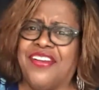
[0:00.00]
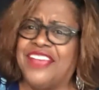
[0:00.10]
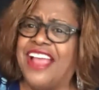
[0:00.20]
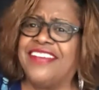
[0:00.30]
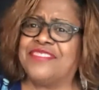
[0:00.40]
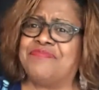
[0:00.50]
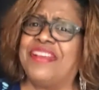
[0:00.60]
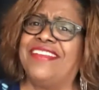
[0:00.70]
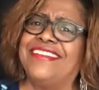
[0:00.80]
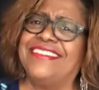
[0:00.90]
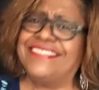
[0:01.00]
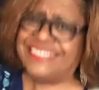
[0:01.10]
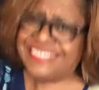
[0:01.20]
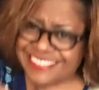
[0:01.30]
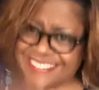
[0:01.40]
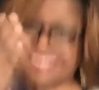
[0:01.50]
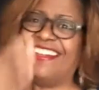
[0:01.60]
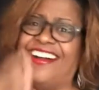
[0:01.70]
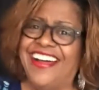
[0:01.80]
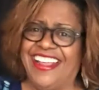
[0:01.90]
I just put a little
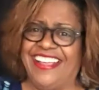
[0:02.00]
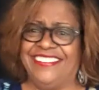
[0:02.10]
on it.